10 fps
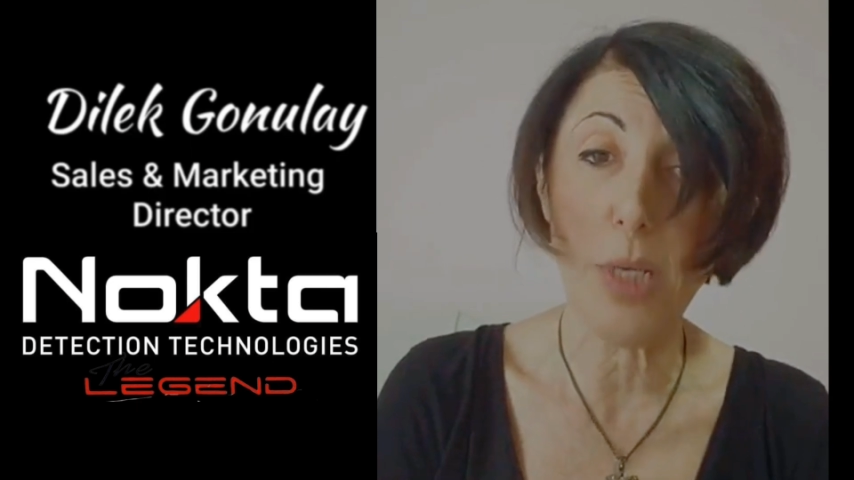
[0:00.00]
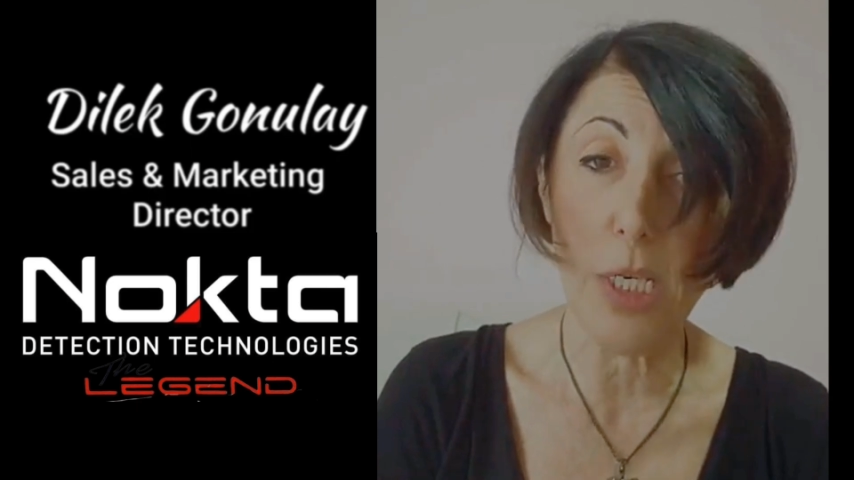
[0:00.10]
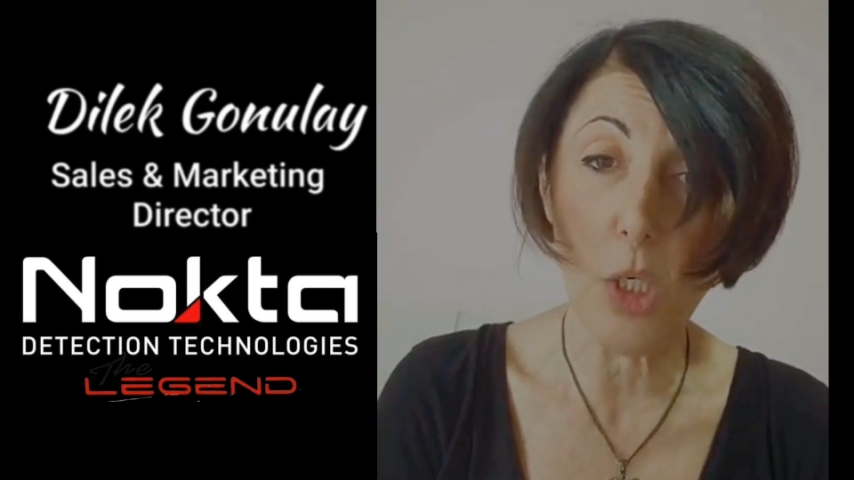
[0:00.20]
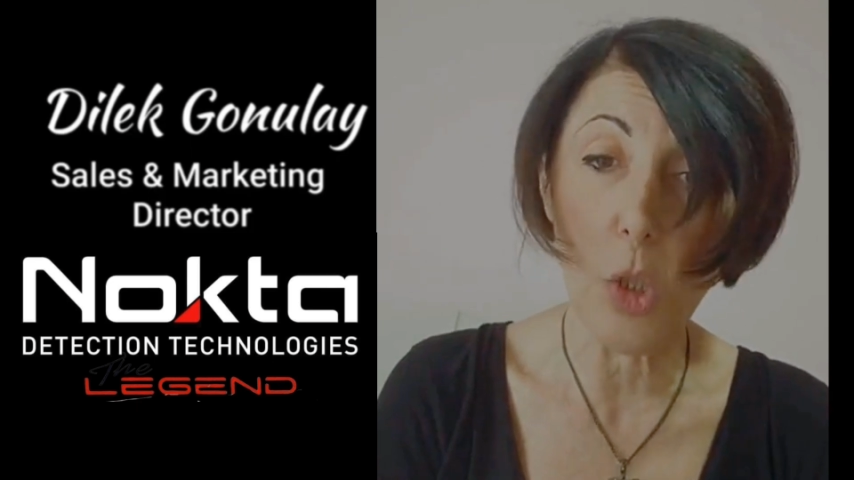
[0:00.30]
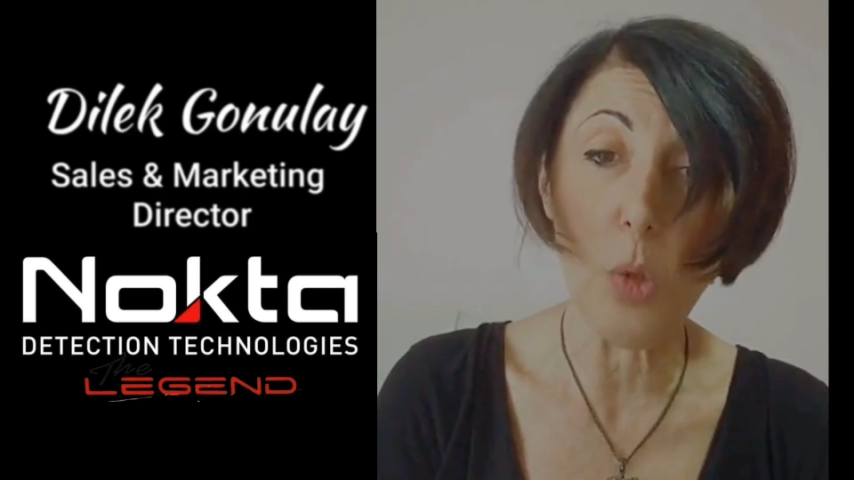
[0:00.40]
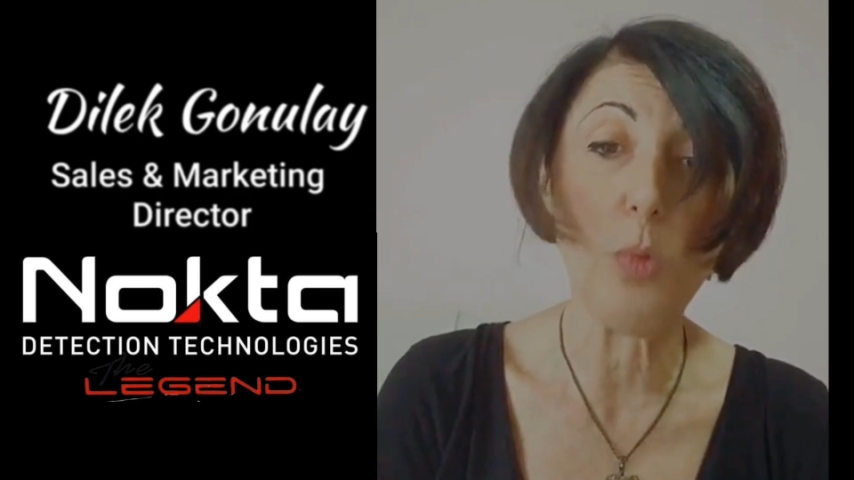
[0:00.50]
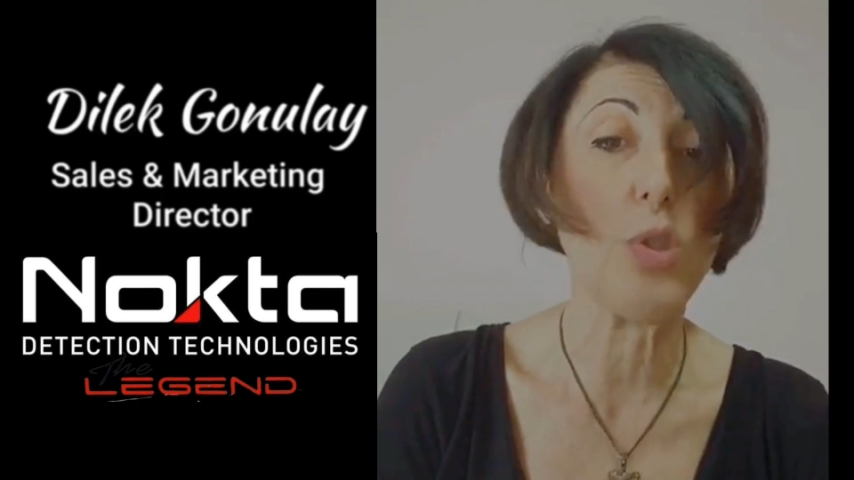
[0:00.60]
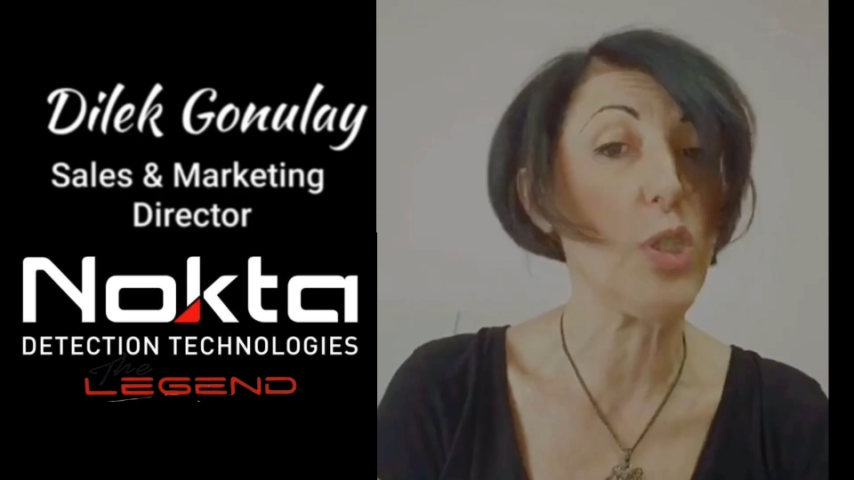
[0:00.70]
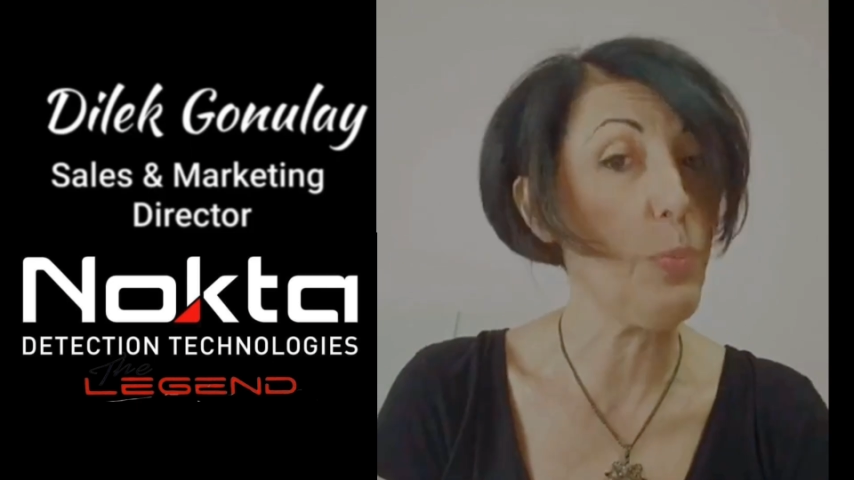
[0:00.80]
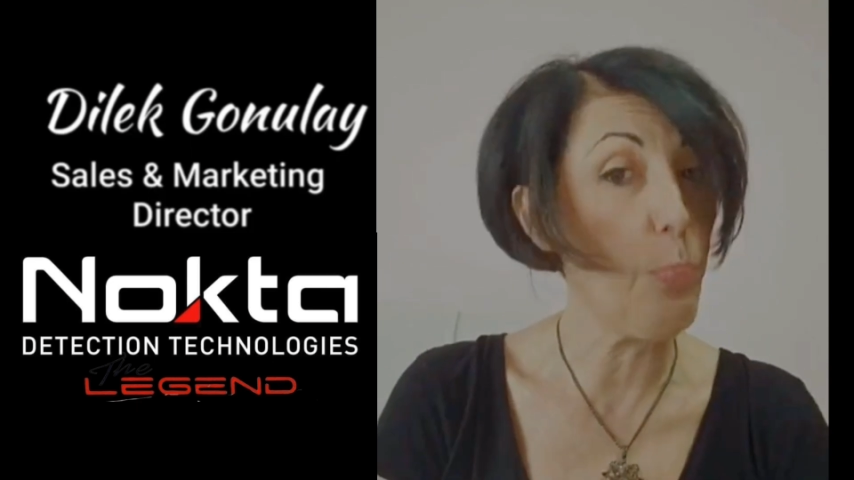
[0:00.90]

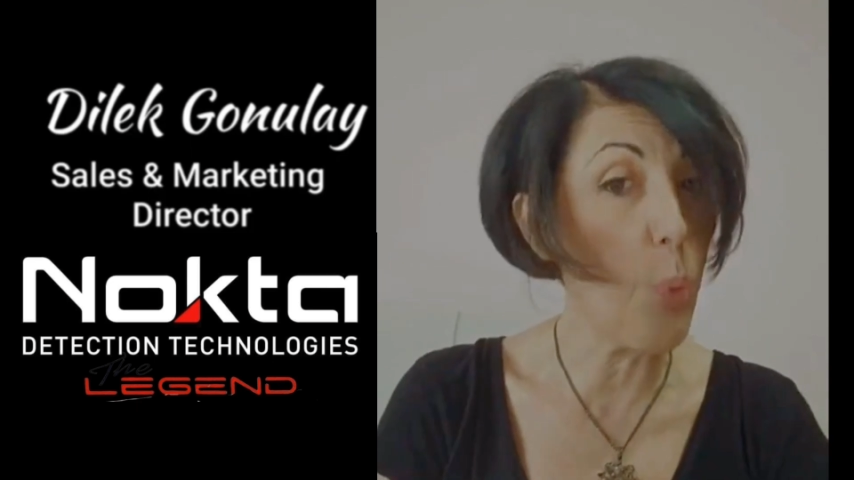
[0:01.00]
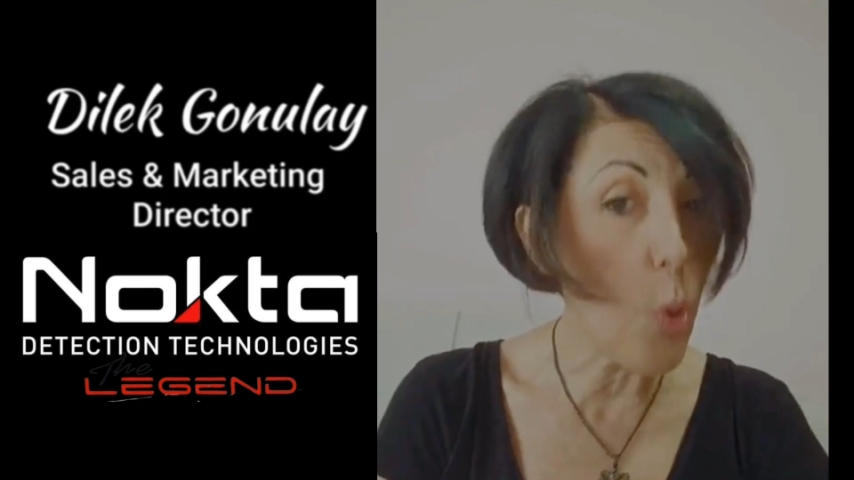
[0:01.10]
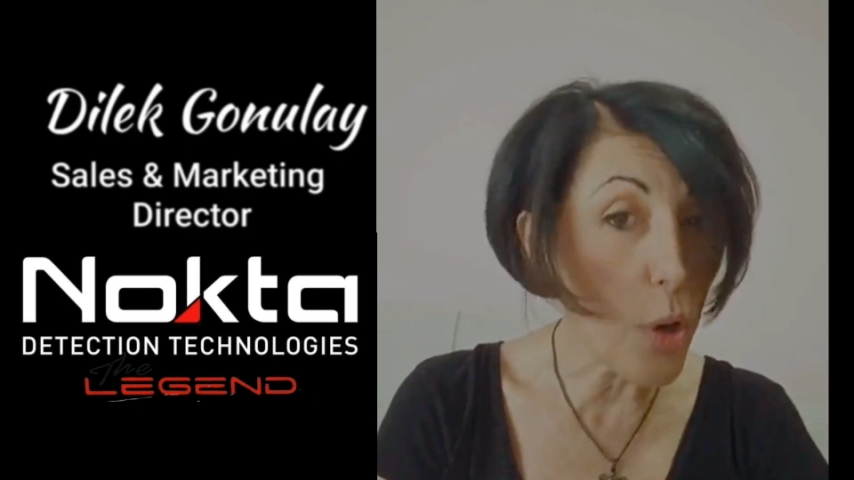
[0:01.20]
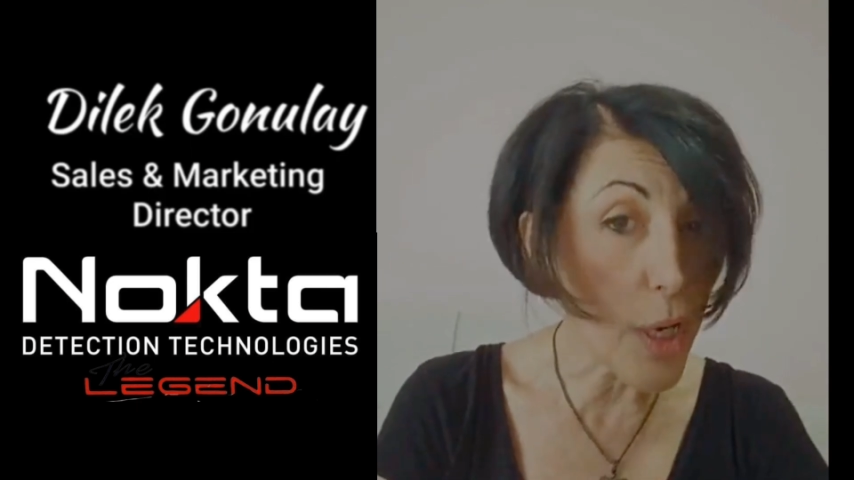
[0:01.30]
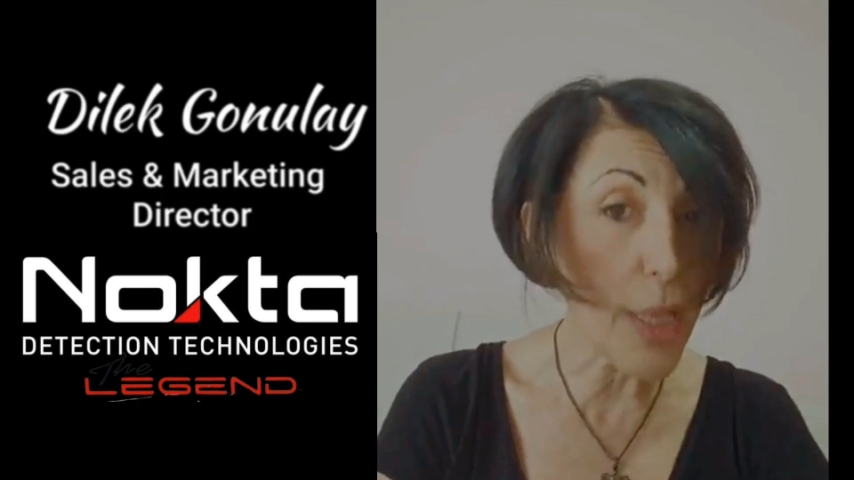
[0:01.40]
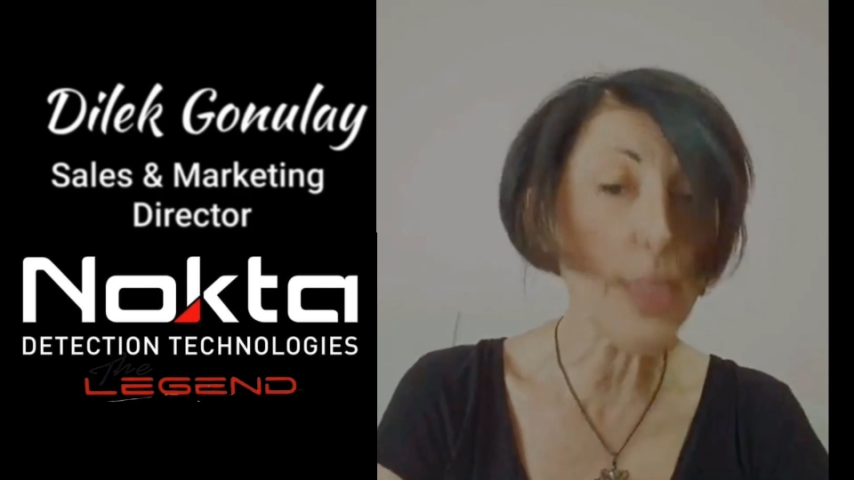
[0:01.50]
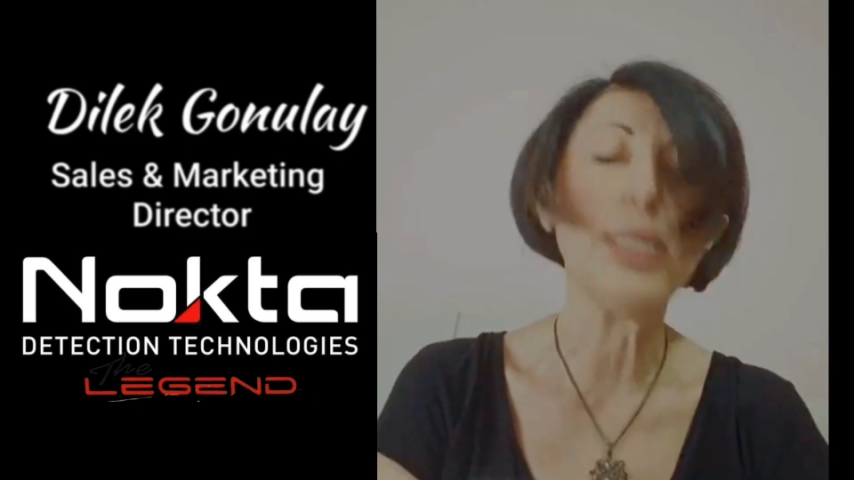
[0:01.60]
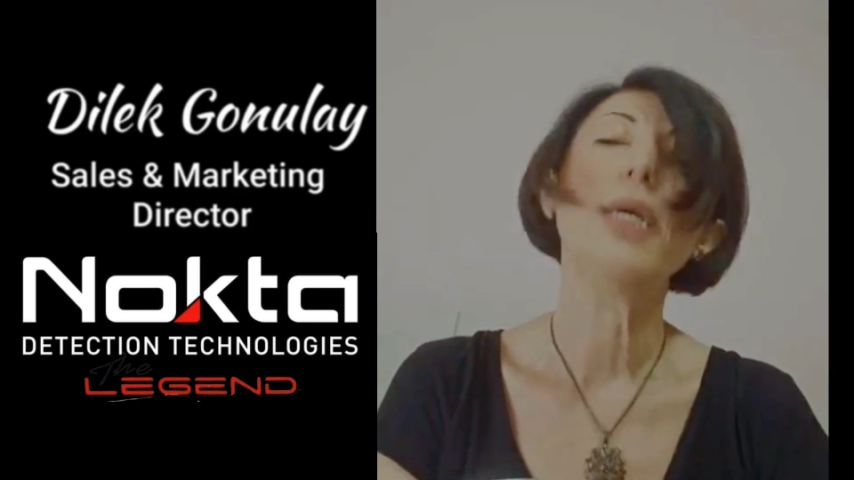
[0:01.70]
issues reported,